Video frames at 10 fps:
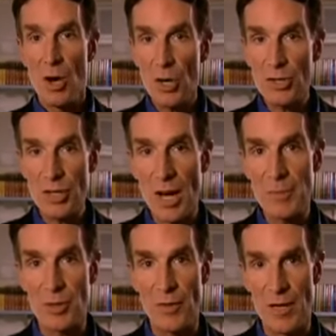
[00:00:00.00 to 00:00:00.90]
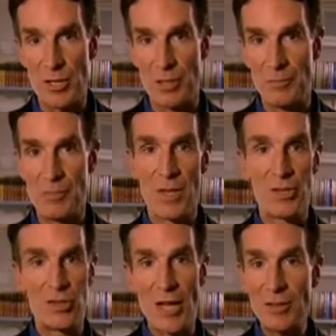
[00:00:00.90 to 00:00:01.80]
Hooke's observation
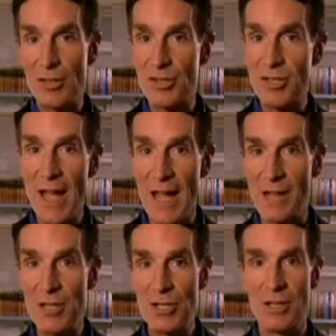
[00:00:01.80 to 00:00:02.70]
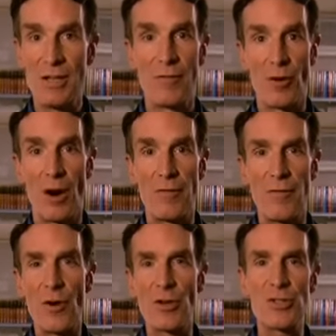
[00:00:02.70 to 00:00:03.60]
set the stage for our
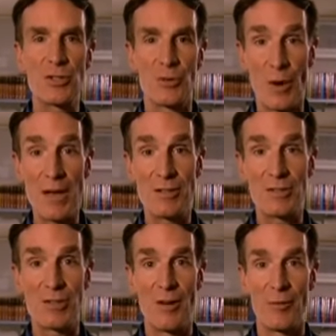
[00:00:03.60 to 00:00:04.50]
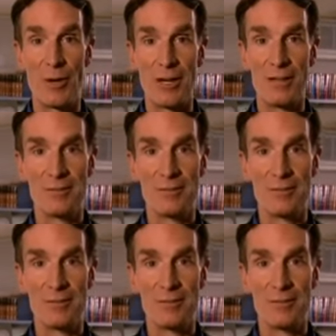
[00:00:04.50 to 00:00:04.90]
first great discovery.